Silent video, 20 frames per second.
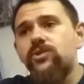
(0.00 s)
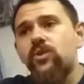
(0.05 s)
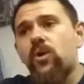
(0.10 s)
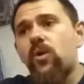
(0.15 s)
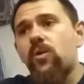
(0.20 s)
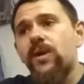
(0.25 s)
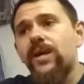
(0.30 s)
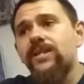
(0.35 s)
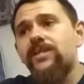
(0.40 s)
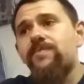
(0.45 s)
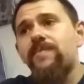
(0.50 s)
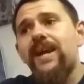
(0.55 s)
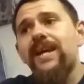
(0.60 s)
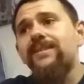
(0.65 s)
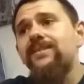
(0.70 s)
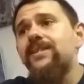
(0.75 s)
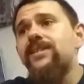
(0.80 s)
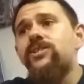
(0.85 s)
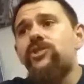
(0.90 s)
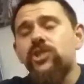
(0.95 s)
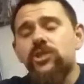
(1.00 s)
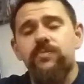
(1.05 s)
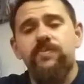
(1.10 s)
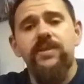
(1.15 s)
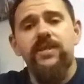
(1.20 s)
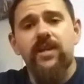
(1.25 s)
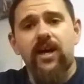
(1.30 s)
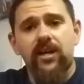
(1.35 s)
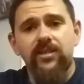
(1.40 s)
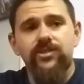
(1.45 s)
So it's mainly just
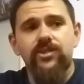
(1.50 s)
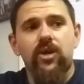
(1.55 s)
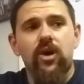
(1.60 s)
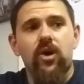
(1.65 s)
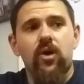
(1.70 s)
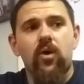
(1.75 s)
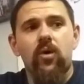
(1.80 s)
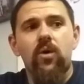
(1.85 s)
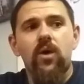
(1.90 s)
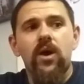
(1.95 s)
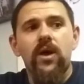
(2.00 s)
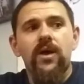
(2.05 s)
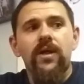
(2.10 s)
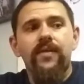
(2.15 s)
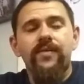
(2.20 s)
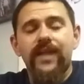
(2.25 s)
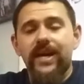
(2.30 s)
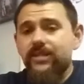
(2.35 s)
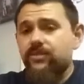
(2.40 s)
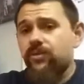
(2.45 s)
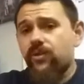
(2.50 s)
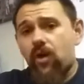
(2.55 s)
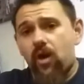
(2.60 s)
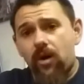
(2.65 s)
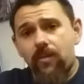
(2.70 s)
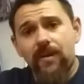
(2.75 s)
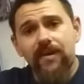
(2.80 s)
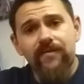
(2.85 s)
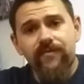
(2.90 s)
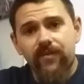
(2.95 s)
because, though, that's what
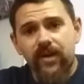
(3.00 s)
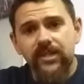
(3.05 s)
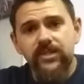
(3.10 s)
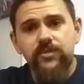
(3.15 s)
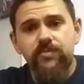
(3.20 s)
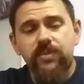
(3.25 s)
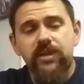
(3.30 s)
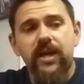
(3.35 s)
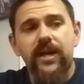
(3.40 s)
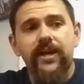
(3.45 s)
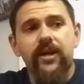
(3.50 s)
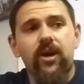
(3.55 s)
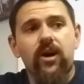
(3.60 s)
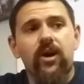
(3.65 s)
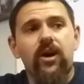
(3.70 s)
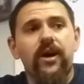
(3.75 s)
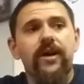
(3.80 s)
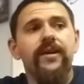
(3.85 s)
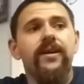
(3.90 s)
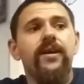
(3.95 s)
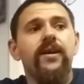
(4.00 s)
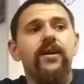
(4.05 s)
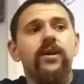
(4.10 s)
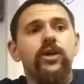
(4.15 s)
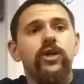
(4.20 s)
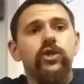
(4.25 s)
all my friends play on.